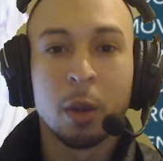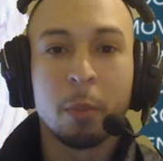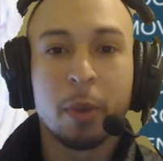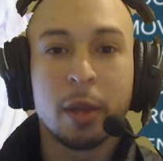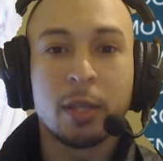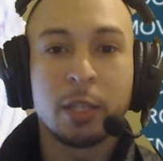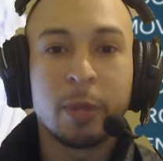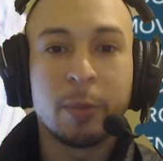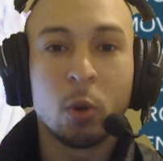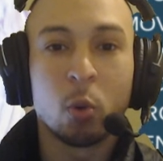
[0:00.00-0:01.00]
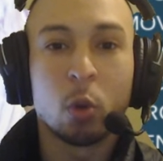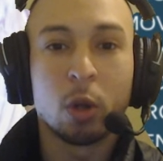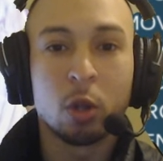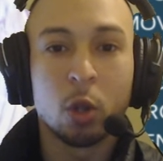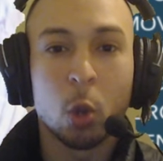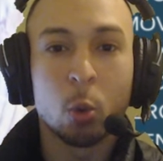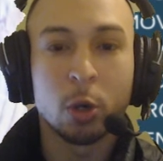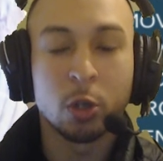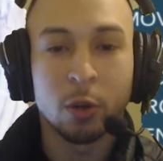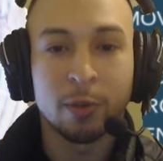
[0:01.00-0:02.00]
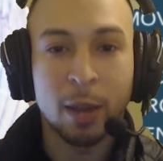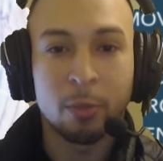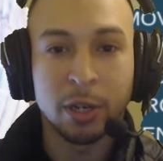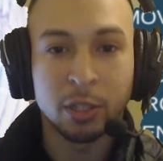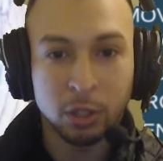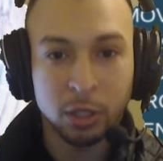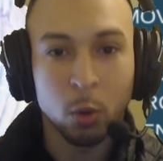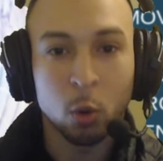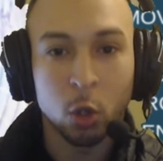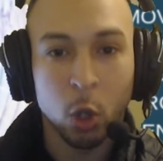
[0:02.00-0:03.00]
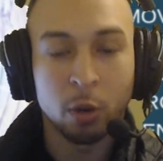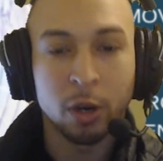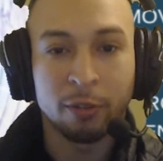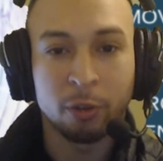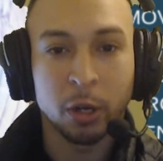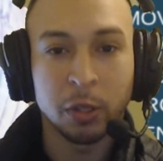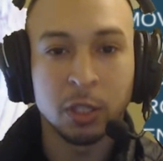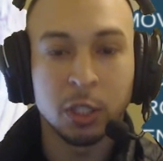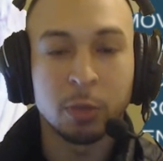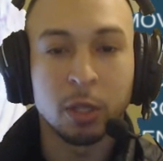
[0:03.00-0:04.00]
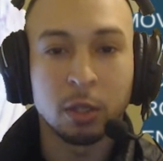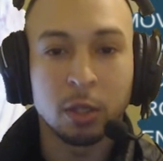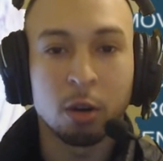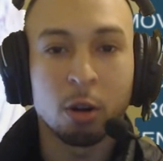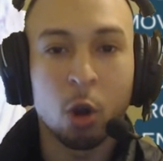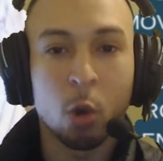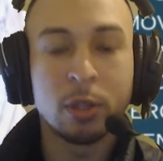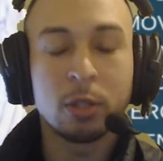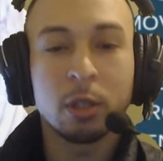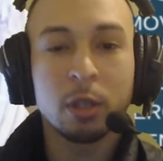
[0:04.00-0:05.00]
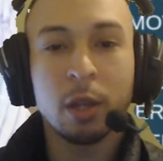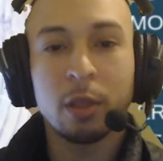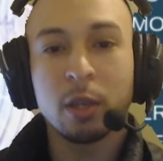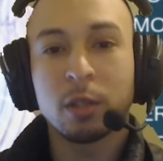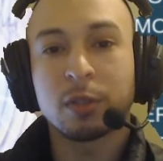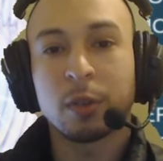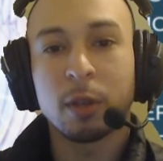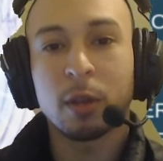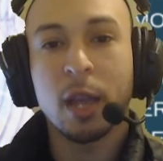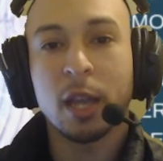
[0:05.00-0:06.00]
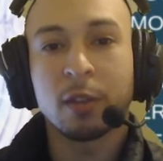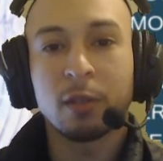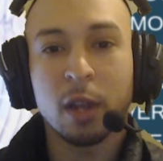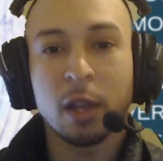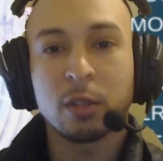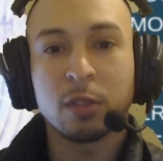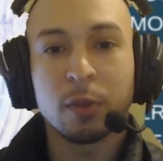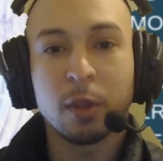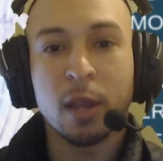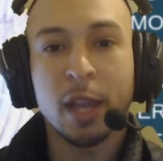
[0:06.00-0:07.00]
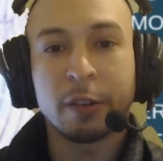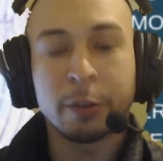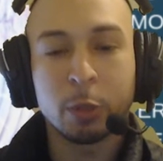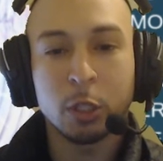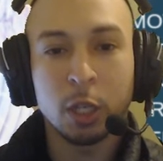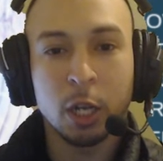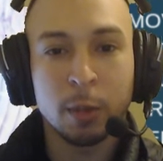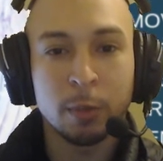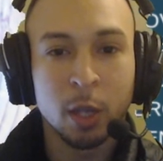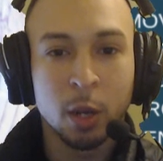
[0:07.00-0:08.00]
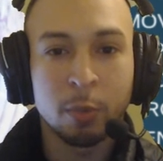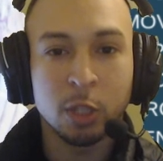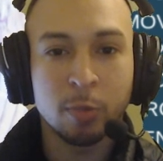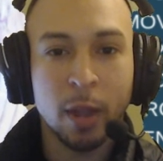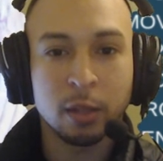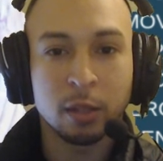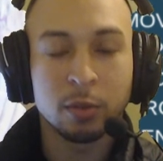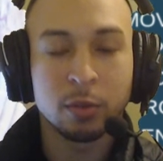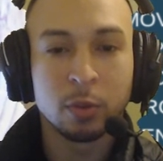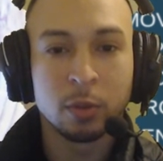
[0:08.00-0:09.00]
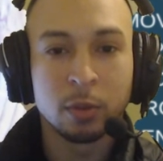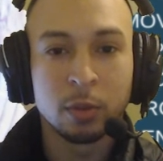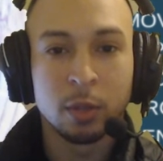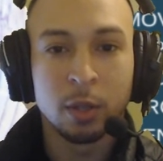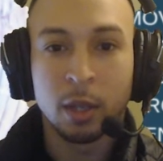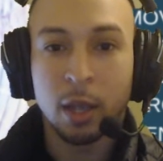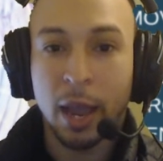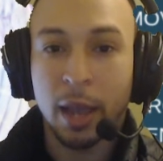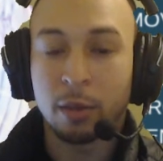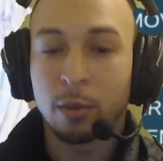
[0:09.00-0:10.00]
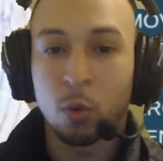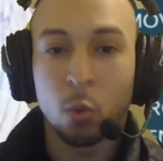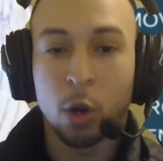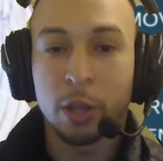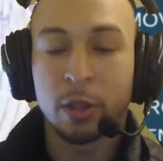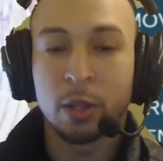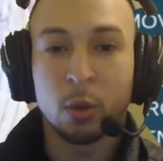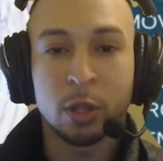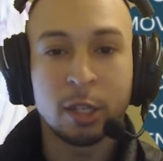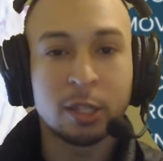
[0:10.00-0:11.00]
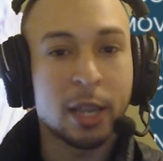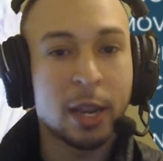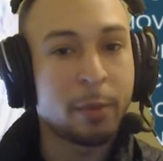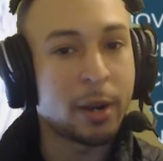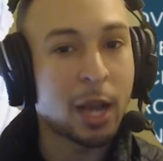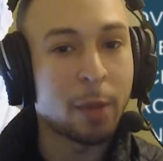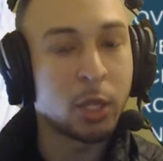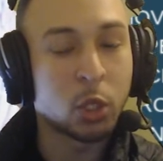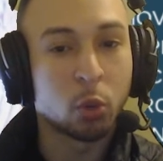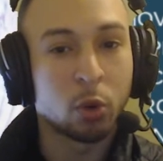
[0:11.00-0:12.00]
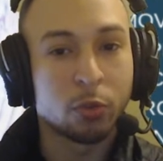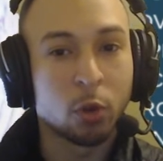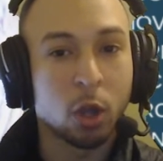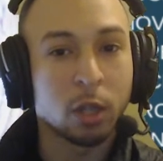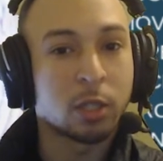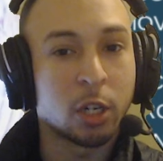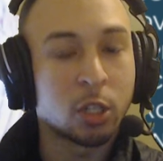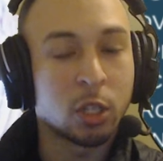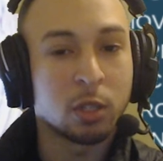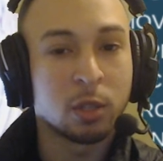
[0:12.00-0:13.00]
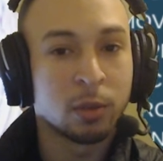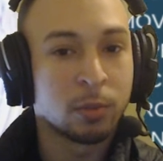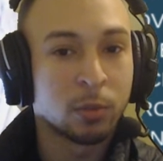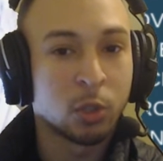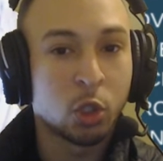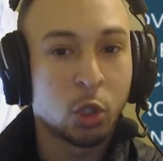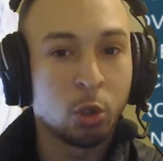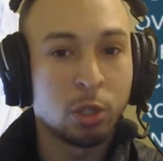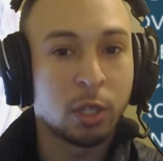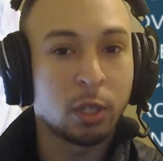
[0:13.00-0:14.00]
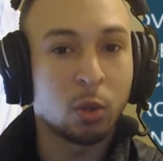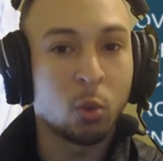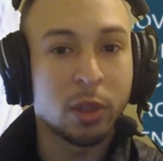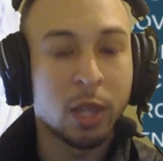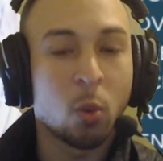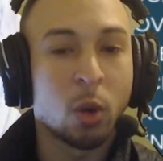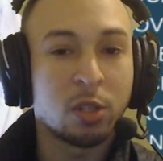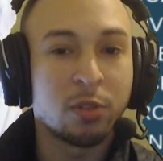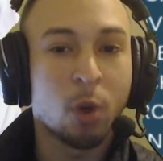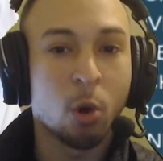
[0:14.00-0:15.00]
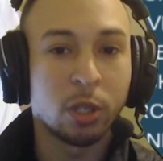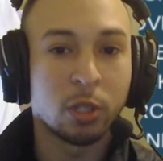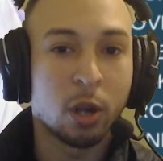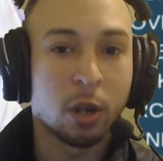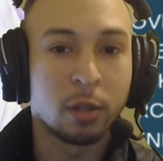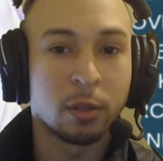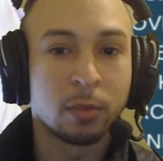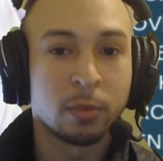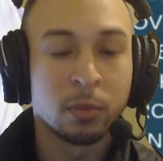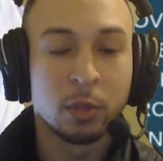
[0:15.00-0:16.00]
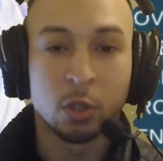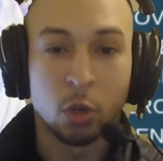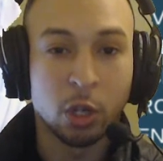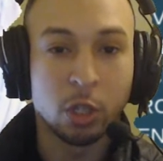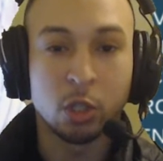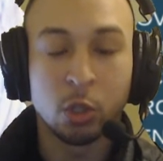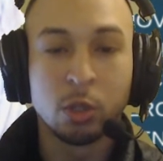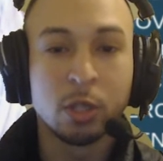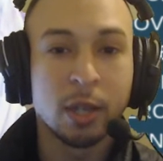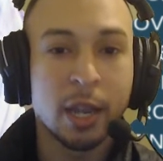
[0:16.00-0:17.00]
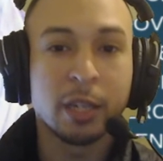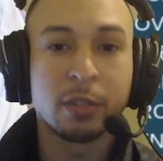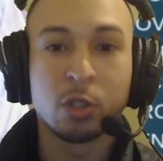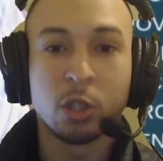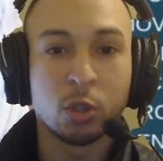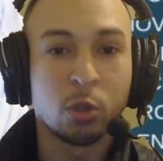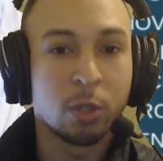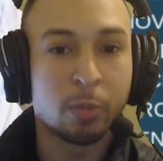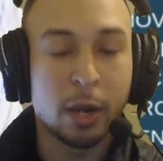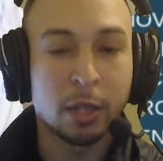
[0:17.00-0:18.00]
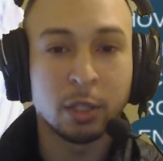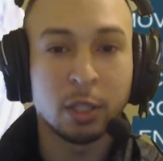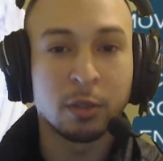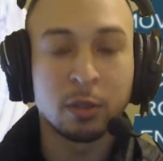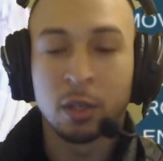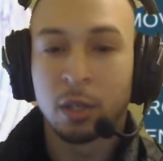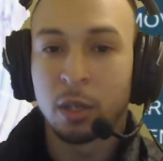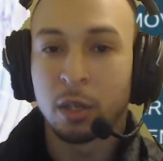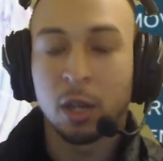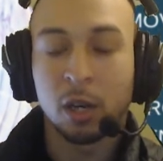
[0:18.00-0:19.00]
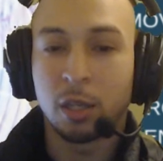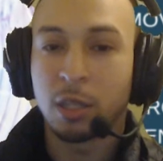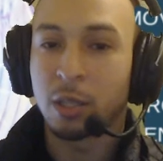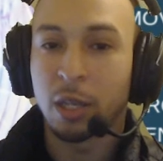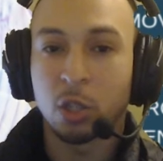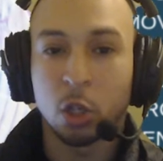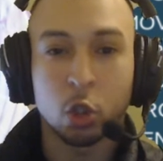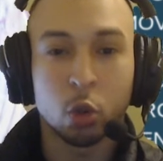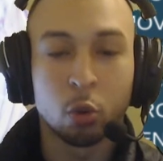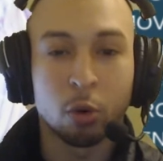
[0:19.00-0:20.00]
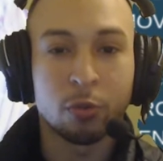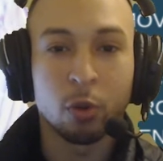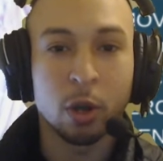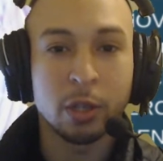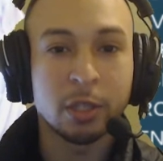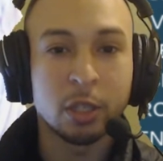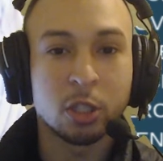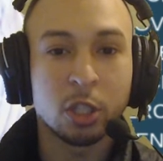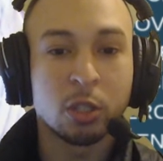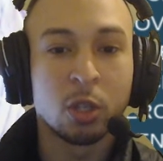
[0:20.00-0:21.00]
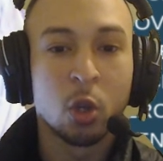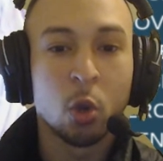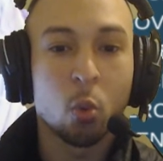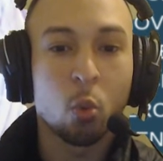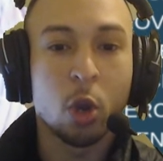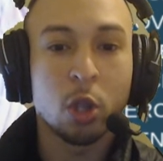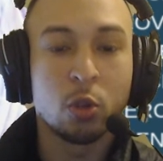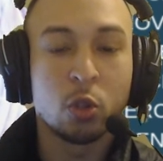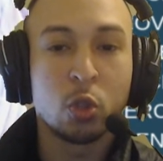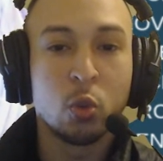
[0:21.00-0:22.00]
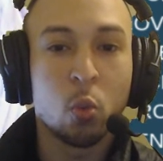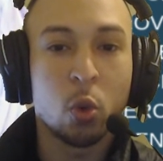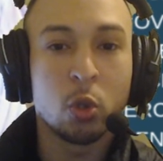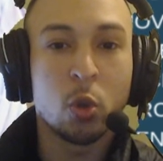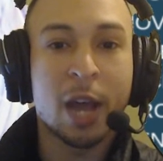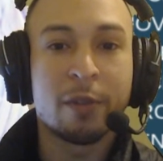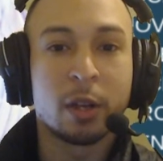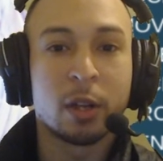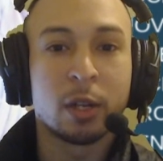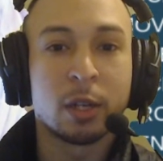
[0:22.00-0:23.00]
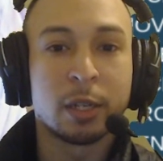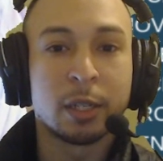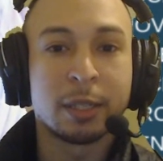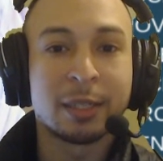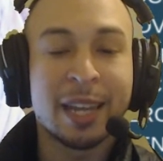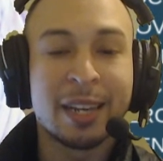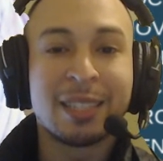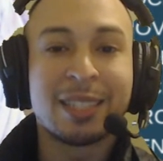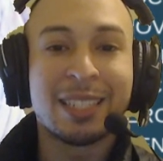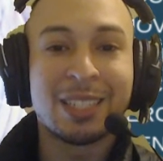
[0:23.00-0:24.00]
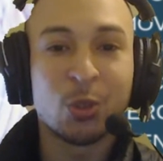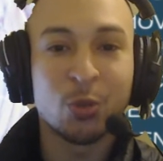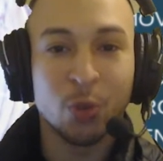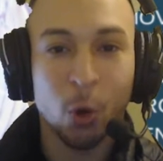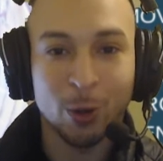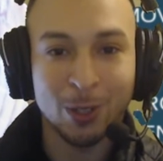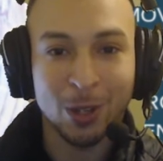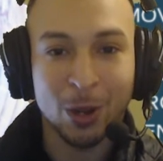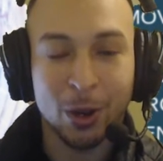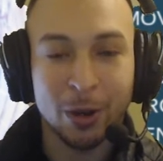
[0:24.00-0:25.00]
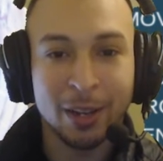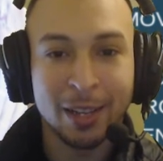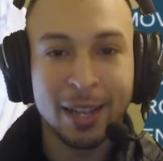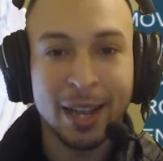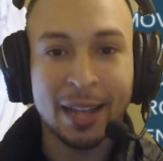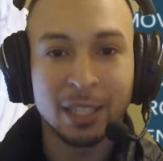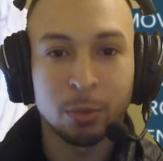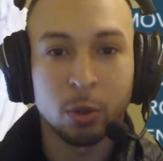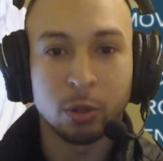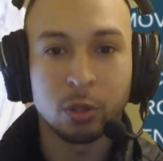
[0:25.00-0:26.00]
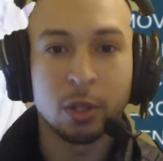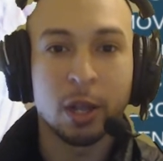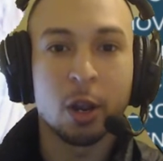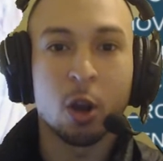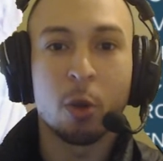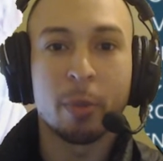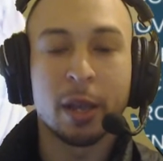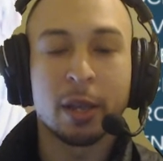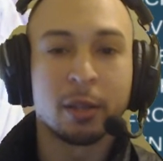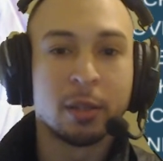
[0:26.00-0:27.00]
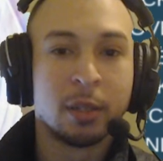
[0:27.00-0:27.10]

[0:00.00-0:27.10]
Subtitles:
but these people will lower your vibrations. They will lower your frequencies because they are always looking at things from the negative lens, from the negative perspective. And what they say may not be true or false. just choosing what they want to focus on. You can choose the negatives, you can choose the positives. None of these things are true or false. They're just what you have a tendency to focus on, as opposed to like, oh man,